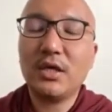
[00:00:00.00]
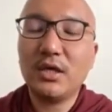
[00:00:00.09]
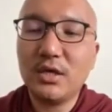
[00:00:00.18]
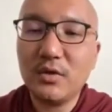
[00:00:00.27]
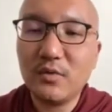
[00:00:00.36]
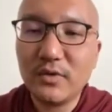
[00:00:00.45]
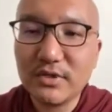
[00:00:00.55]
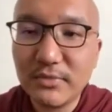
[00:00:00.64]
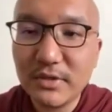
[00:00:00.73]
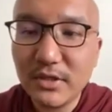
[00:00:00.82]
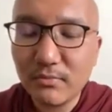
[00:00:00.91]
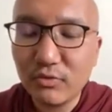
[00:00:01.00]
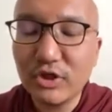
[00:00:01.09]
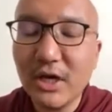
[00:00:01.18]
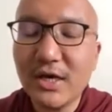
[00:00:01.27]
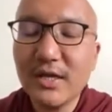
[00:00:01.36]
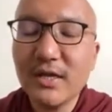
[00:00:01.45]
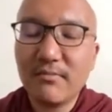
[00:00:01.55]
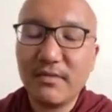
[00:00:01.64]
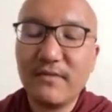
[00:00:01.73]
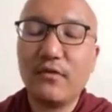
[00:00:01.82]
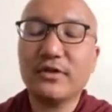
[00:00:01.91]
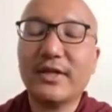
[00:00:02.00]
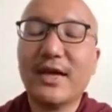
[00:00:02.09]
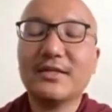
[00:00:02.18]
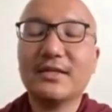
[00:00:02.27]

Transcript: he was a Buddha before that.